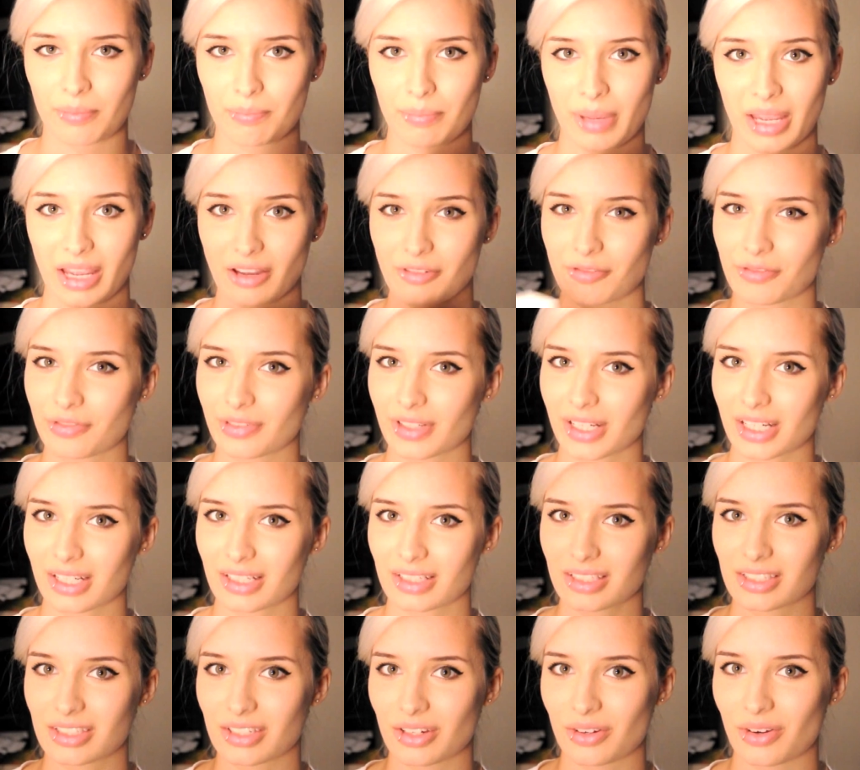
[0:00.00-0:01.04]

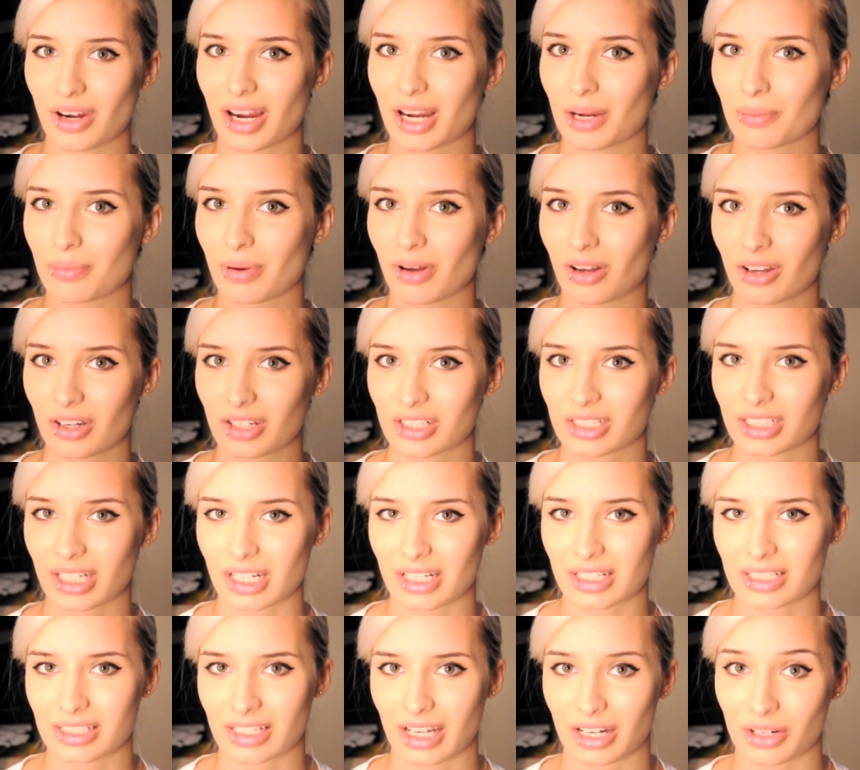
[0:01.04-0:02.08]
pamphlet, so I
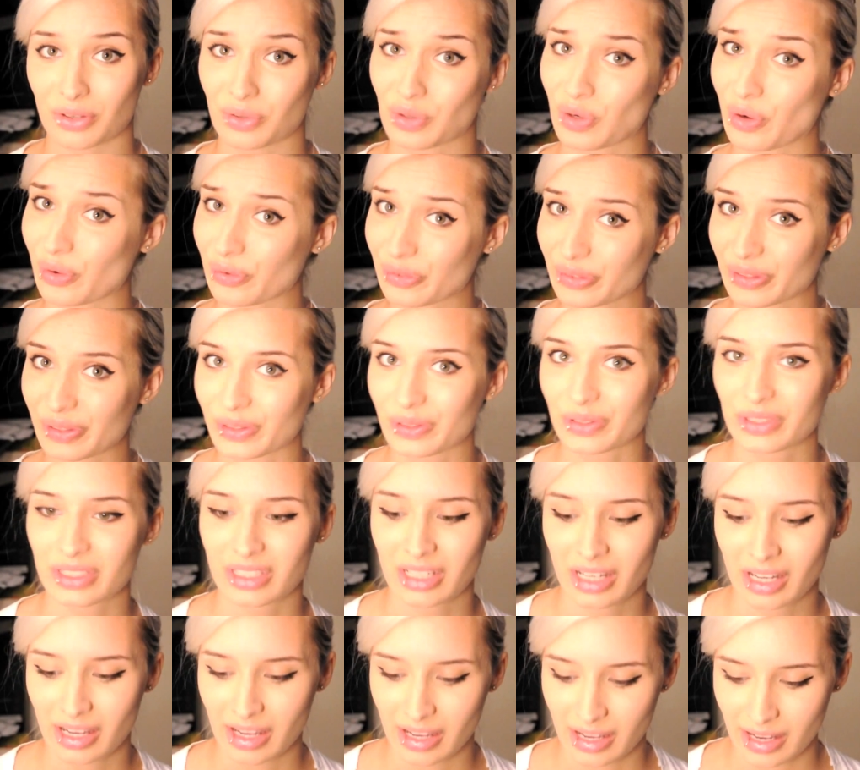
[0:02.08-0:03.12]
apologize, I don't know those.
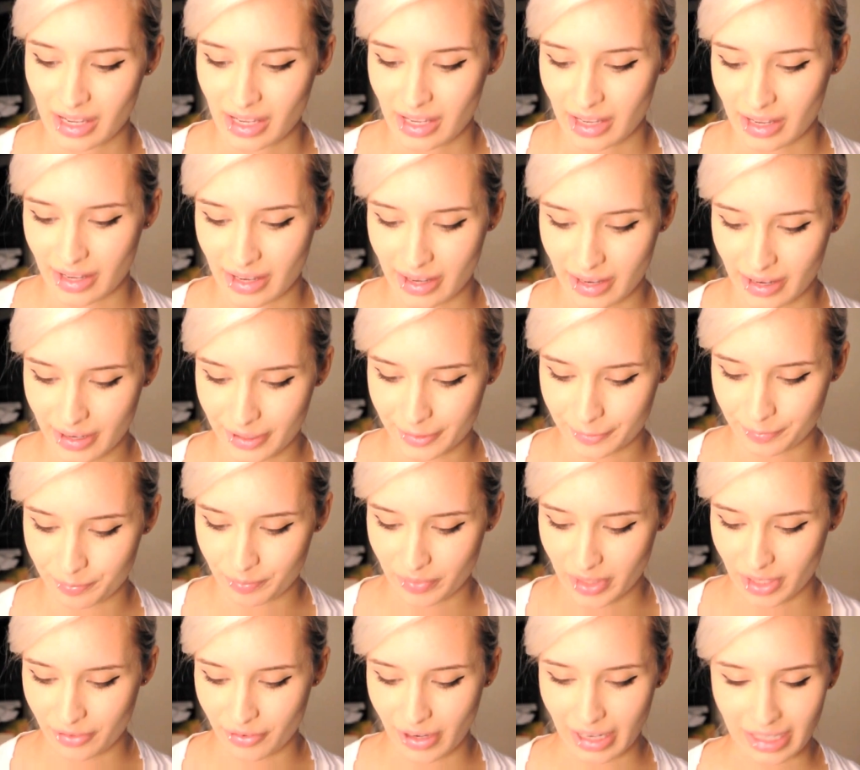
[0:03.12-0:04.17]

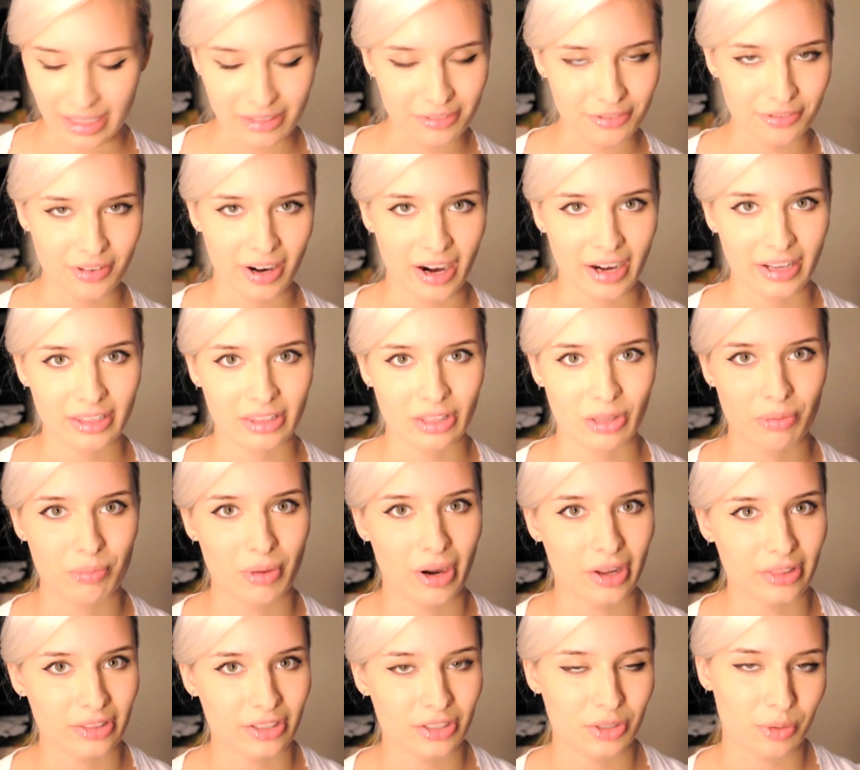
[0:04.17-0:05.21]
If I can find them
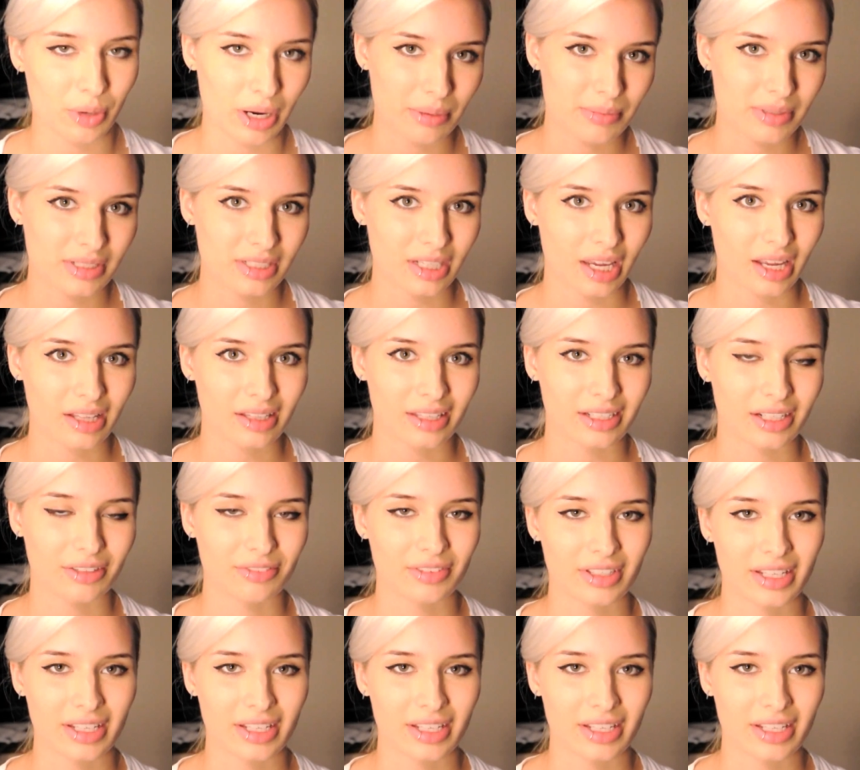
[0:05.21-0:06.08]
on their website, like if